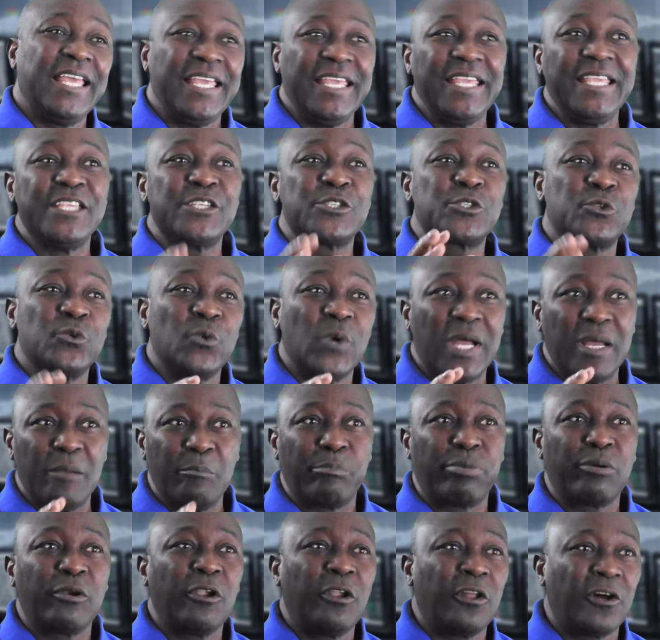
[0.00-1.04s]
is to
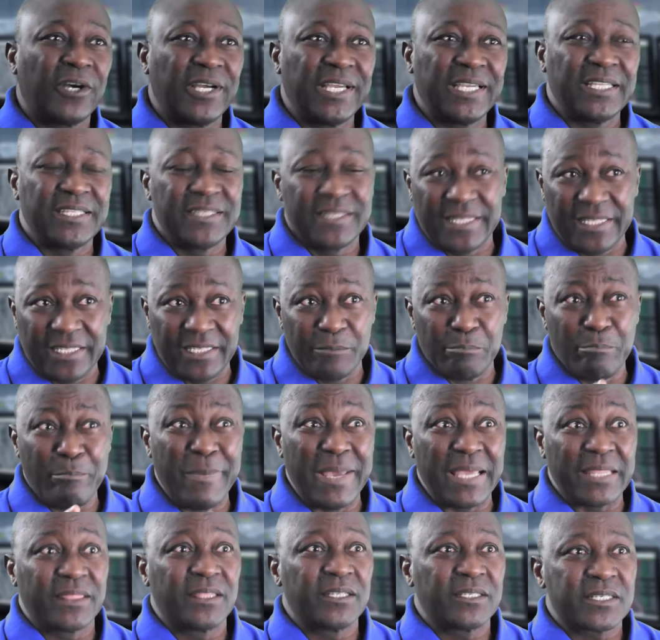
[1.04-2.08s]
employ the
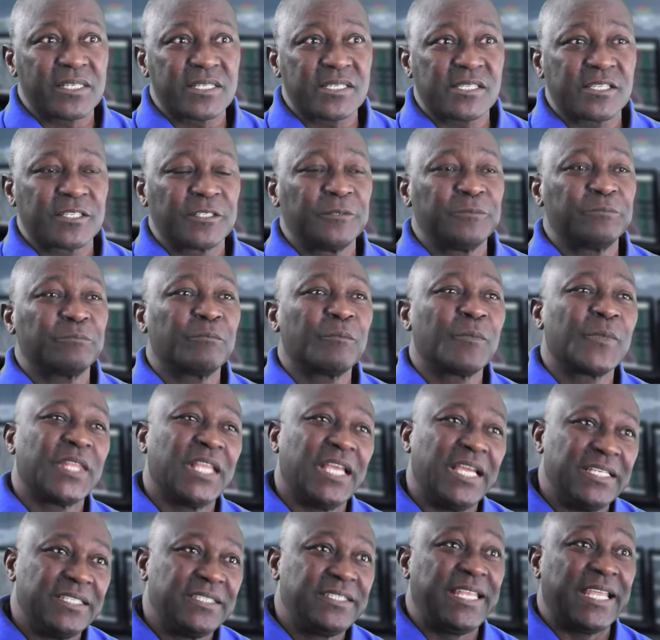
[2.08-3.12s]
methods
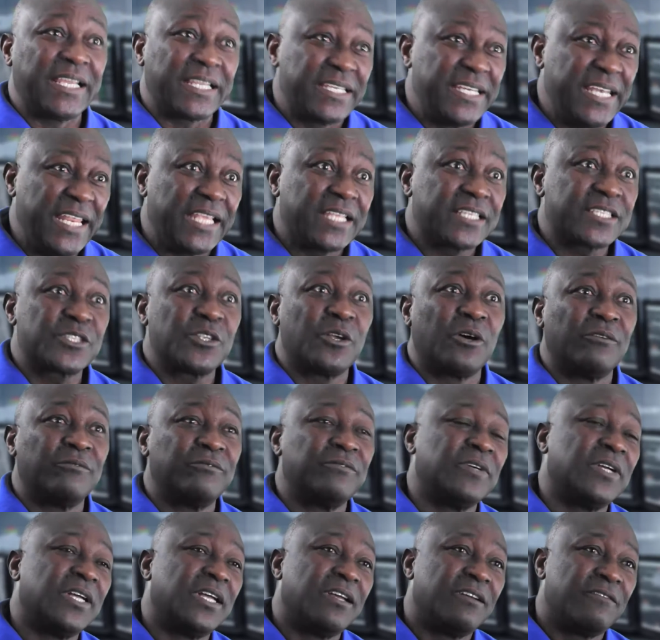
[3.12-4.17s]
and techniques of
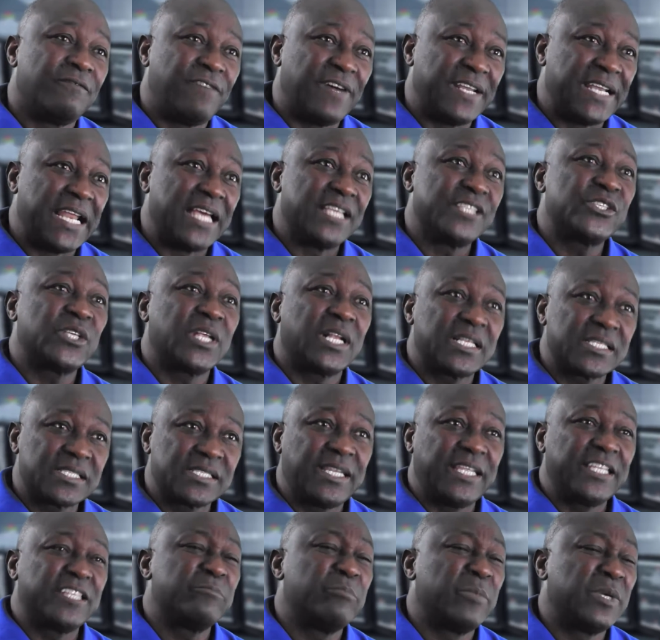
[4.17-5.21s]
financial
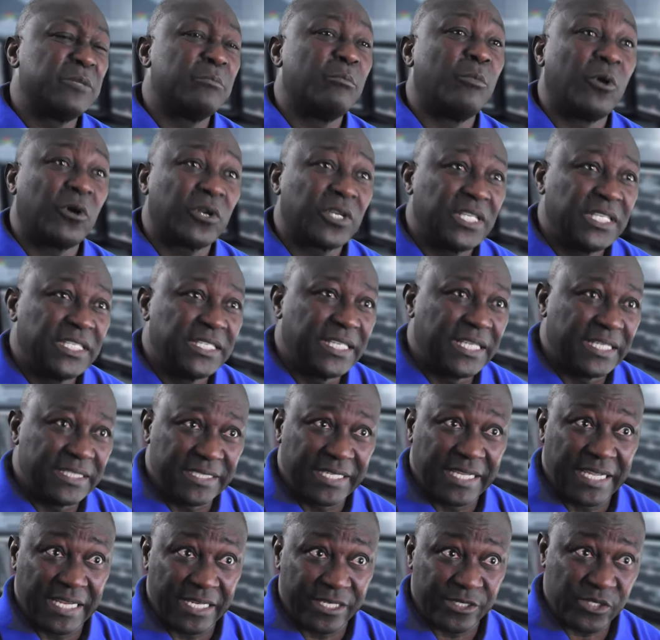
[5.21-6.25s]
statement modeling under
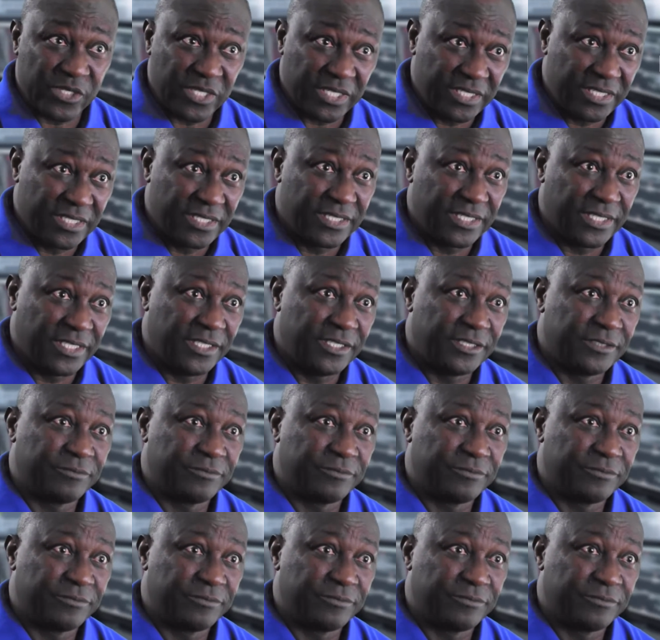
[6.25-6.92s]
uncertainty